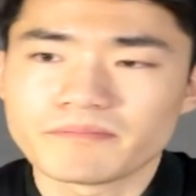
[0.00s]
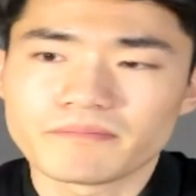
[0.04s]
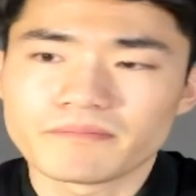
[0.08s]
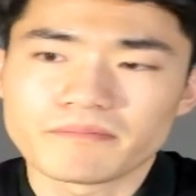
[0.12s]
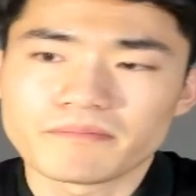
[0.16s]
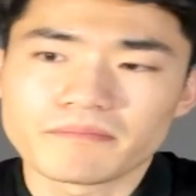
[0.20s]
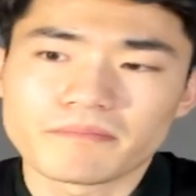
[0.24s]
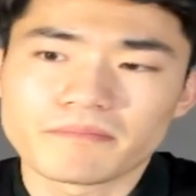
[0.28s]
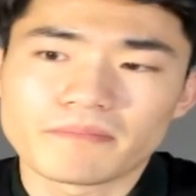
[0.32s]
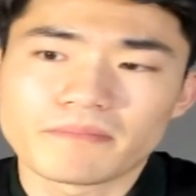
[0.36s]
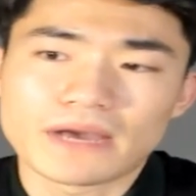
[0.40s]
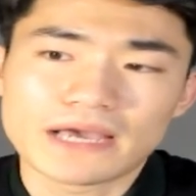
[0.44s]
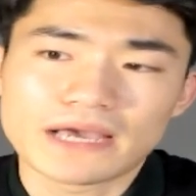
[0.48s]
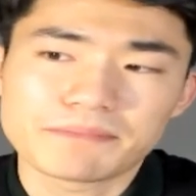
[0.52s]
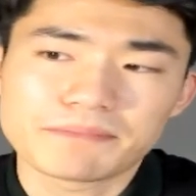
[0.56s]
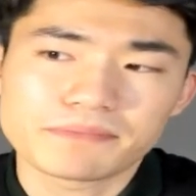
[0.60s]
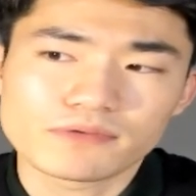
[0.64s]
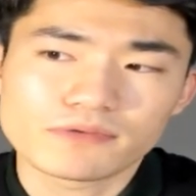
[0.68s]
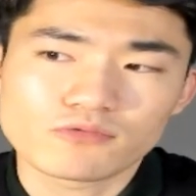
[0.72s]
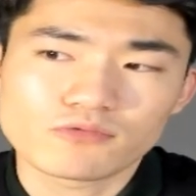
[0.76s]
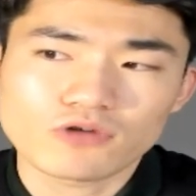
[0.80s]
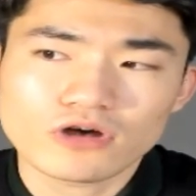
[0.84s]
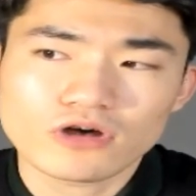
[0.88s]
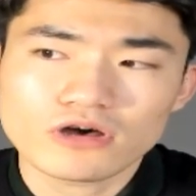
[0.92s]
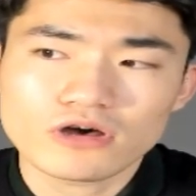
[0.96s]
Might be
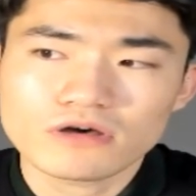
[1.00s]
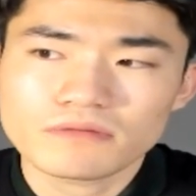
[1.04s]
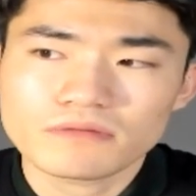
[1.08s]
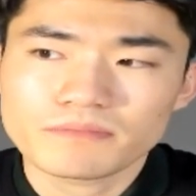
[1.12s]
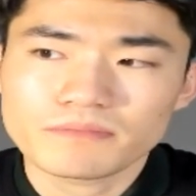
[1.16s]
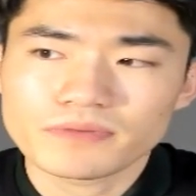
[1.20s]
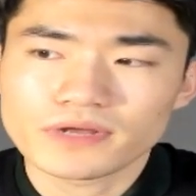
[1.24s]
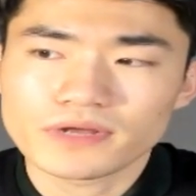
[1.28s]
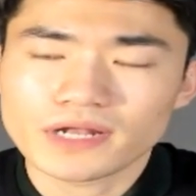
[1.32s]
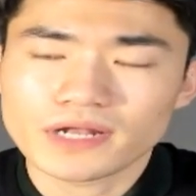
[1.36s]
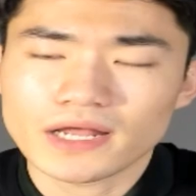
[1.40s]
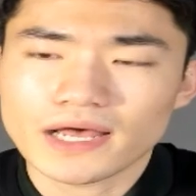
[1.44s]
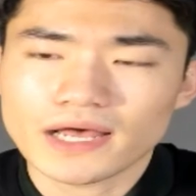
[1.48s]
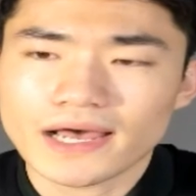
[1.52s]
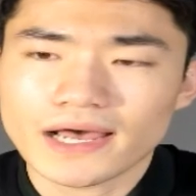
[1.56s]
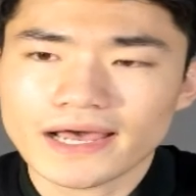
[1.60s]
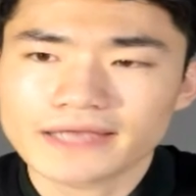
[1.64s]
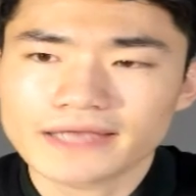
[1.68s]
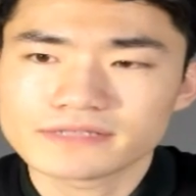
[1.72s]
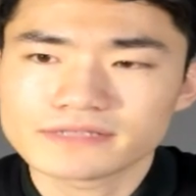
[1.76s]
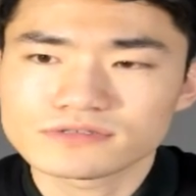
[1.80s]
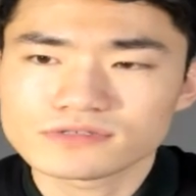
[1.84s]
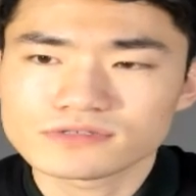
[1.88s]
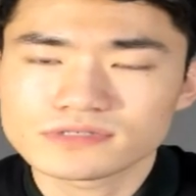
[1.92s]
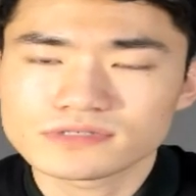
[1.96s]
wrong, but
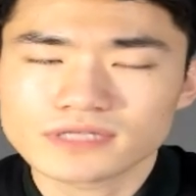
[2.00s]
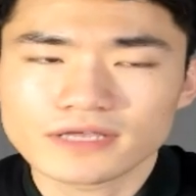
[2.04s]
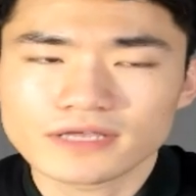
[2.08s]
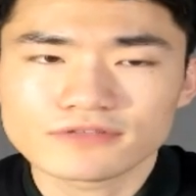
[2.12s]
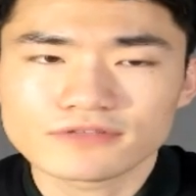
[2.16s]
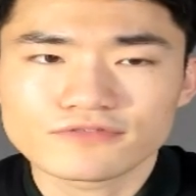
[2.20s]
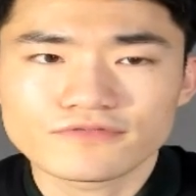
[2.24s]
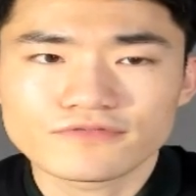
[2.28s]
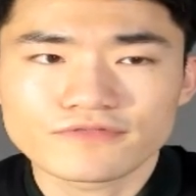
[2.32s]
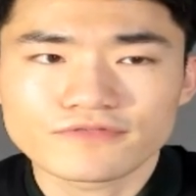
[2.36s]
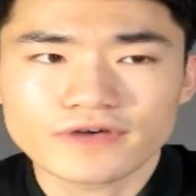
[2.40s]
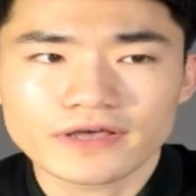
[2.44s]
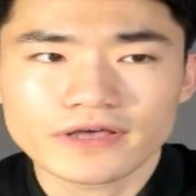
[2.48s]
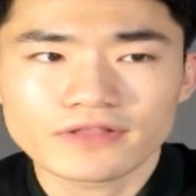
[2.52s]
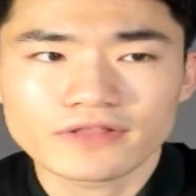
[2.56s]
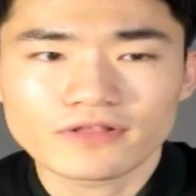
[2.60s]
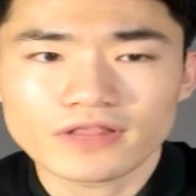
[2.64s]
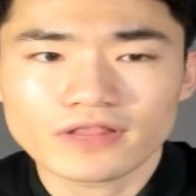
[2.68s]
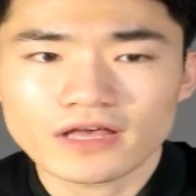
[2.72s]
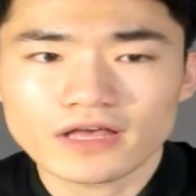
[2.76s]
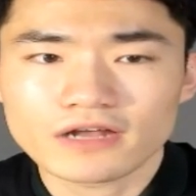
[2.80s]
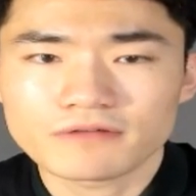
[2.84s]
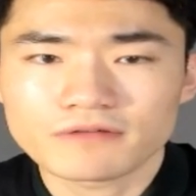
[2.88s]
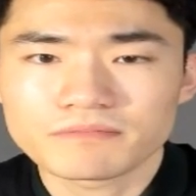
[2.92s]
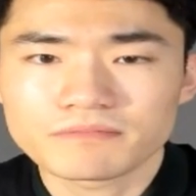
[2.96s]
I just tend to find a
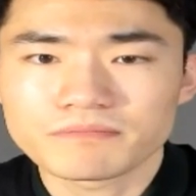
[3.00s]
lot of